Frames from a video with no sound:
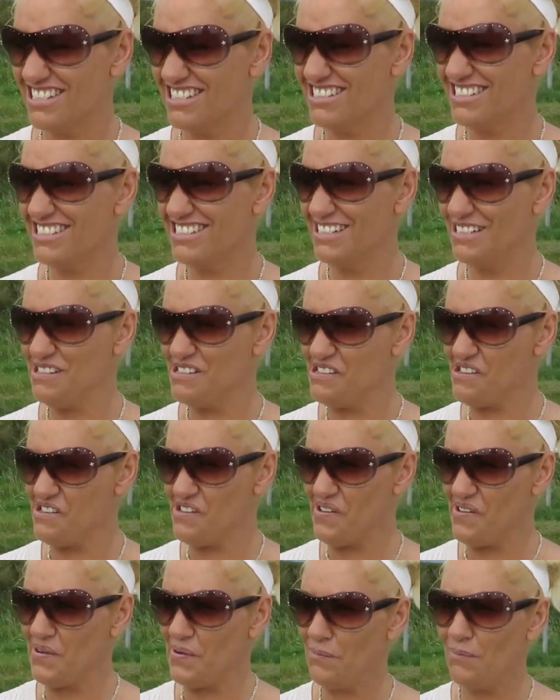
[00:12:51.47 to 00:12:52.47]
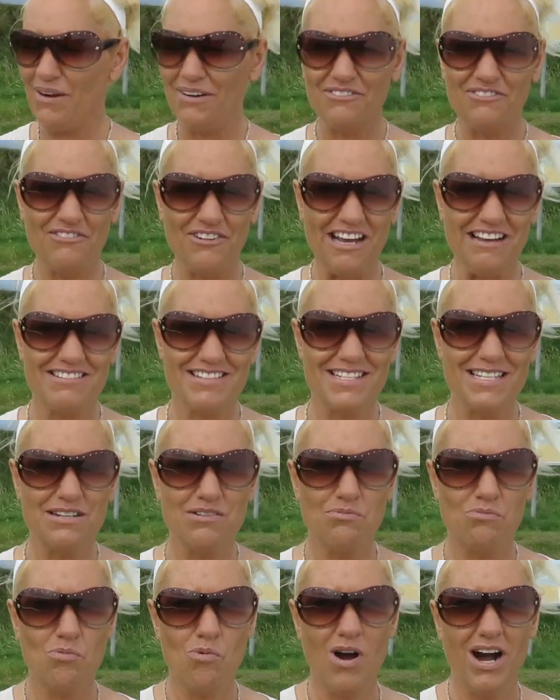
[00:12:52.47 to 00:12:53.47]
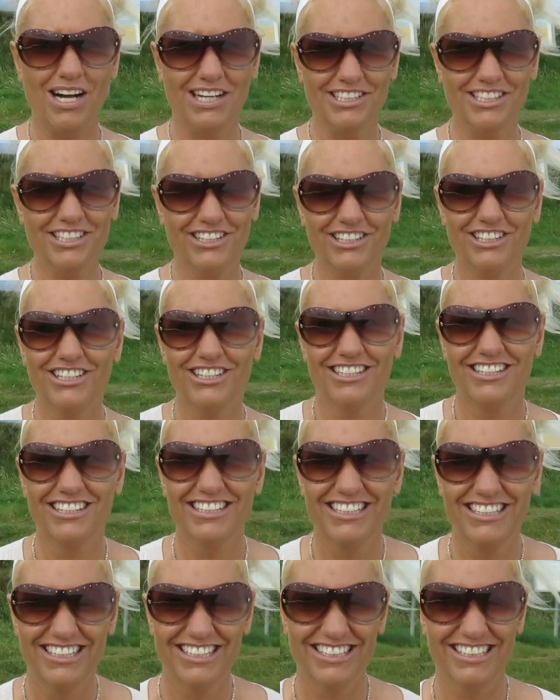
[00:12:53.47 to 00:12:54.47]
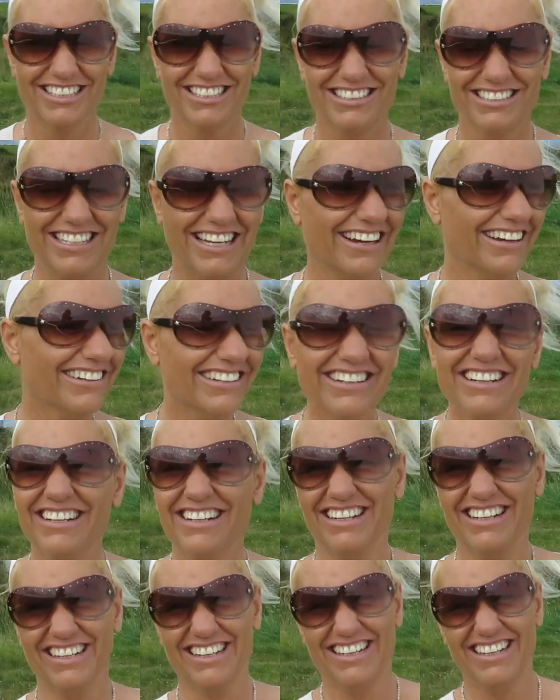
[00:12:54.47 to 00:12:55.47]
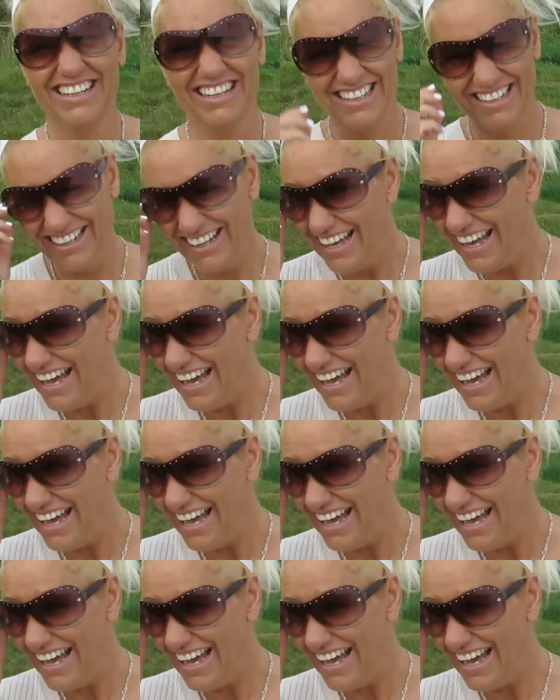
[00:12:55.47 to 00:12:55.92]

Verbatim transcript: don't know. 1,001. No. No. Have another guess.